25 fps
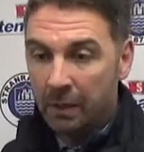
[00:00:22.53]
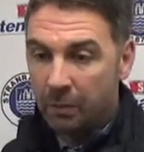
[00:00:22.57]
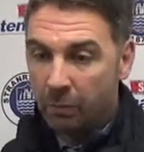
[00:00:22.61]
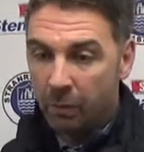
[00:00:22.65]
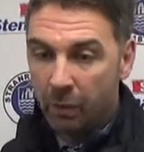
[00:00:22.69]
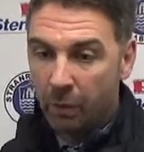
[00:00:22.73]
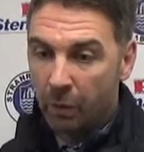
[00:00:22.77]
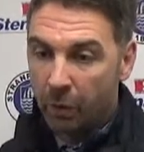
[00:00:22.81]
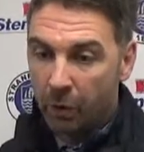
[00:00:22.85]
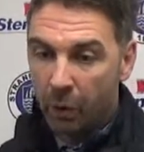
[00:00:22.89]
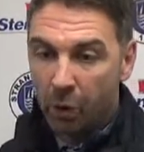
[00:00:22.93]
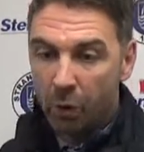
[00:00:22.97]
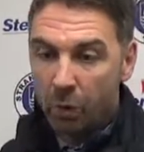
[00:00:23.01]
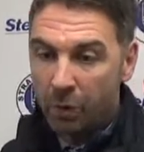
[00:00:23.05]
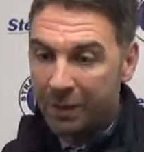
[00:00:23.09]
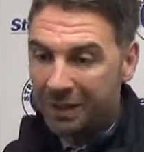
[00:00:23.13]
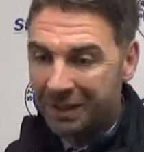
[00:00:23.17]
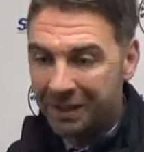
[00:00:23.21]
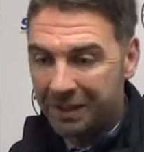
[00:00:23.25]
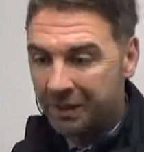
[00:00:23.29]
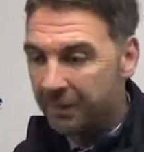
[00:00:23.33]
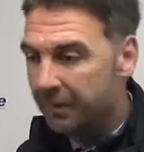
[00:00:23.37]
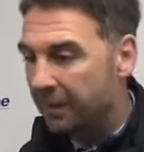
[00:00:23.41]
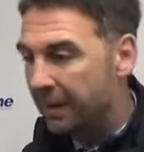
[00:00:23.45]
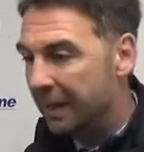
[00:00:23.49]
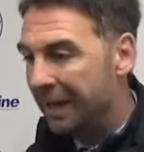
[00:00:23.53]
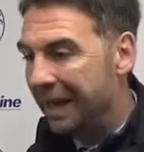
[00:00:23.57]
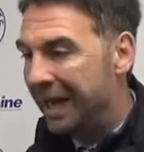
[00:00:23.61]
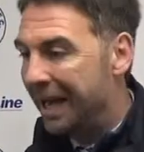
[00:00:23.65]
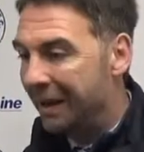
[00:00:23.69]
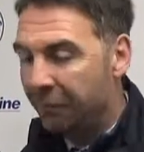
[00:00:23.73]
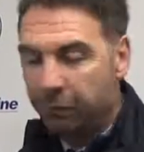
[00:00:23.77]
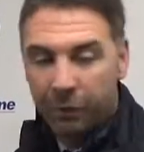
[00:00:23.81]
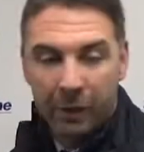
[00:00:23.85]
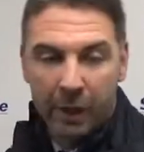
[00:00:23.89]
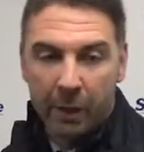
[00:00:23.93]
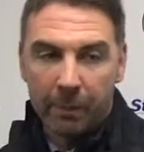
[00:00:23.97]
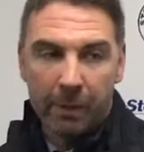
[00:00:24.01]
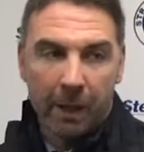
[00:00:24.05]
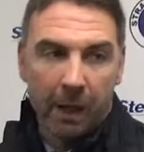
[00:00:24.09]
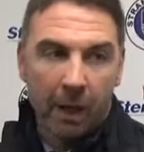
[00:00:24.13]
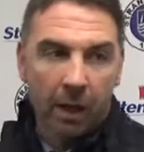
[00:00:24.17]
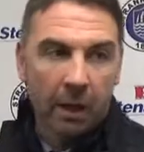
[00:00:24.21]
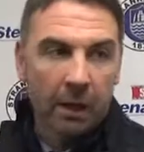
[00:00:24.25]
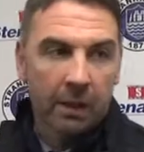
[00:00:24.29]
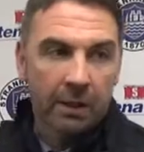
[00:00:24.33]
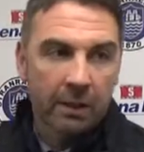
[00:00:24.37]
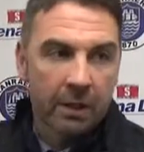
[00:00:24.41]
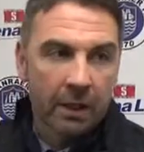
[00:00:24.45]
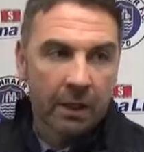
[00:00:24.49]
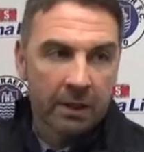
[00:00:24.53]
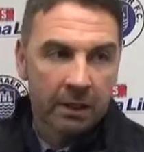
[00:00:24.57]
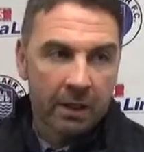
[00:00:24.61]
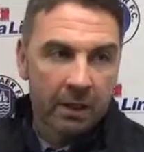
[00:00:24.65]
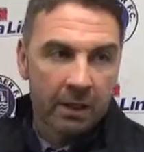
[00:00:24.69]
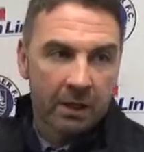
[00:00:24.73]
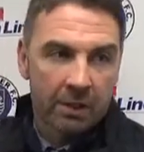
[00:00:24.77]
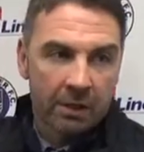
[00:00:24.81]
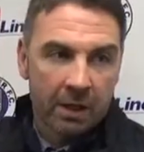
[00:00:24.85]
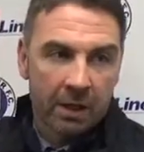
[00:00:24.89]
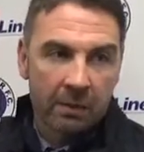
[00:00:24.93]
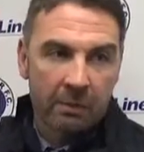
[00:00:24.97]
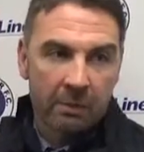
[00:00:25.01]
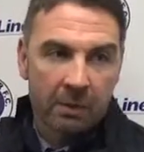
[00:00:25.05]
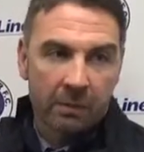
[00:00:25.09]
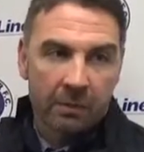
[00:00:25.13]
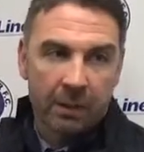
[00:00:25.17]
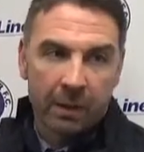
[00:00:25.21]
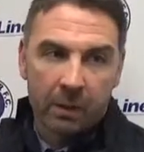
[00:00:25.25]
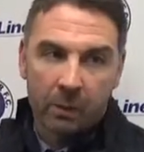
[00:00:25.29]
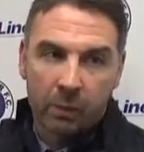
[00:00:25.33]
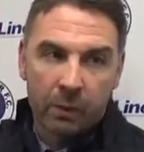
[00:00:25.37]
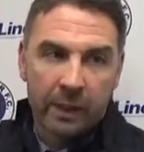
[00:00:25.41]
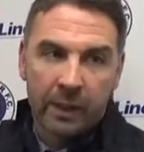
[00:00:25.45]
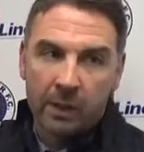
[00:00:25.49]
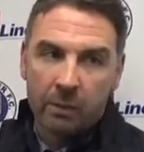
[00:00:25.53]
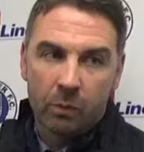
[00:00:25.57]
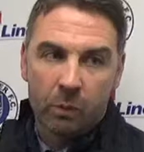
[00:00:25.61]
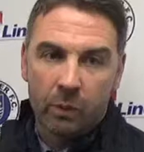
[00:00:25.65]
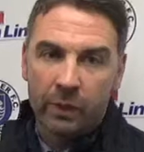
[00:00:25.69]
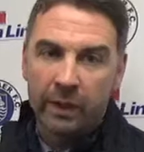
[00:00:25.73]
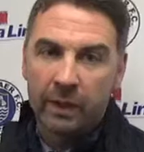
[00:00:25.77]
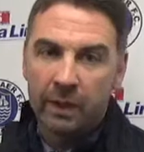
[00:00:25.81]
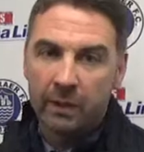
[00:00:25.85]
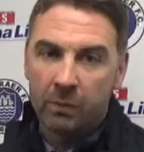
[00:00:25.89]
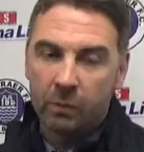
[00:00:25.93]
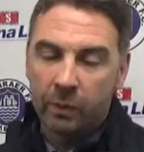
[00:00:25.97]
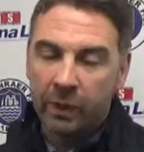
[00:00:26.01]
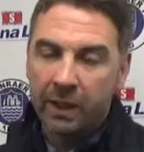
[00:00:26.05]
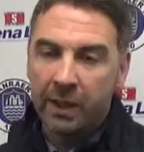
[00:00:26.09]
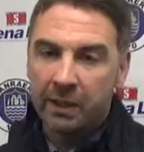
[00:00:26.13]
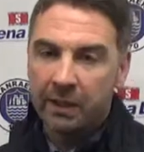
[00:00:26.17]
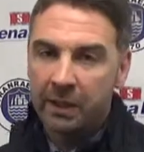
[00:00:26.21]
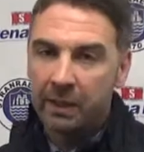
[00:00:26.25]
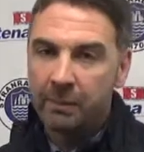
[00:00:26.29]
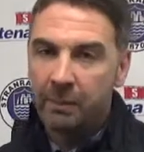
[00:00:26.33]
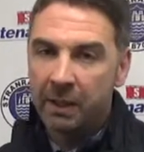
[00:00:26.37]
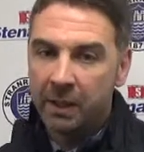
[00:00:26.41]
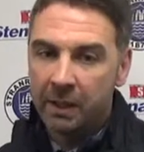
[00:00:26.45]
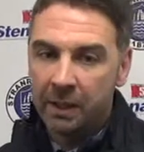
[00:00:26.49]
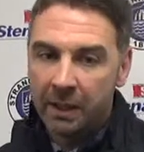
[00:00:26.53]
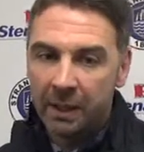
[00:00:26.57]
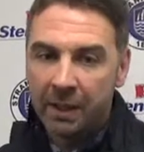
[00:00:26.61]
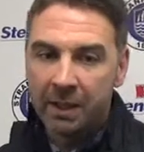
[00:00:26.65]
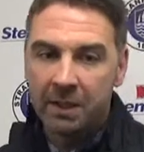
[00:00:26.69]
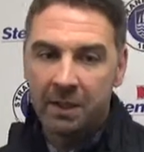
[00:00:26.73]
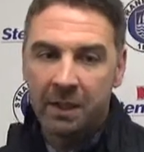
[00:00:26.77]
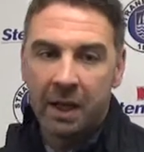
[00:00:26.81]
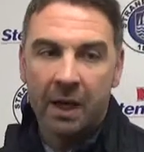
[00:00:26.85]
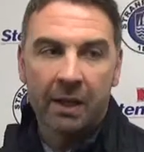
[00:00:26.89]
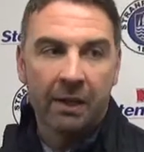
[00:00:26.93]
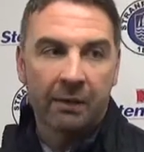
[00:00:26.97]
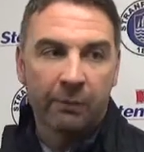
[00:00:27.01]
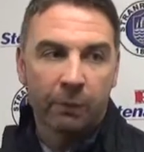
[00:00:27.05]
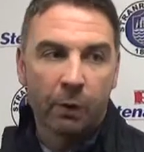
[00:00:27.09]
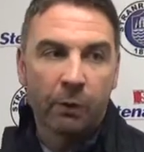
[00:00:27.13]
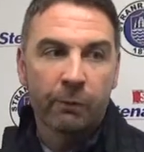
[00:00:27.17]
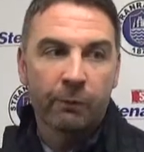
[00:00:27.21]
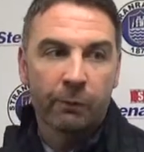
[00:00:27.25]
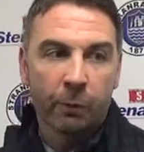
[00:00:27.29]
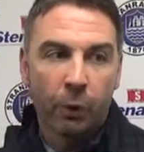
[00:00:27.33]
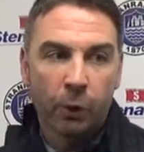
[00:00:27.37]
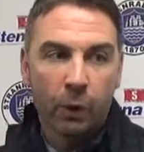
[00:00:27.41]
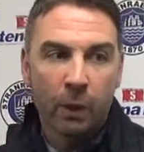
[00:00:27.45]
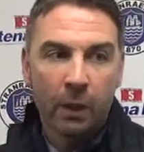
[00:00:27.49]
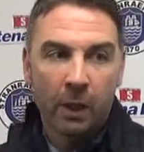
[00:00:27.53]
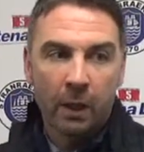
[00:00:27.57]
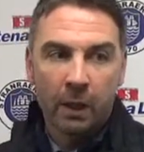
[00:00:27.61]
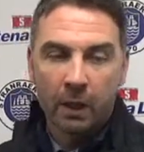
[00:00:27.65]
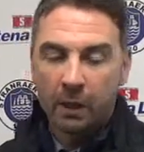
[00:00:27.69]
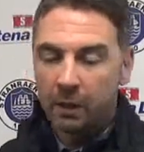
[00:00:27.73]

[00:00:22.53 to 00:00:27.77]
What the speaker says: We were always halfway up the hill, as I described them there. We're a team that need to start on the front foot.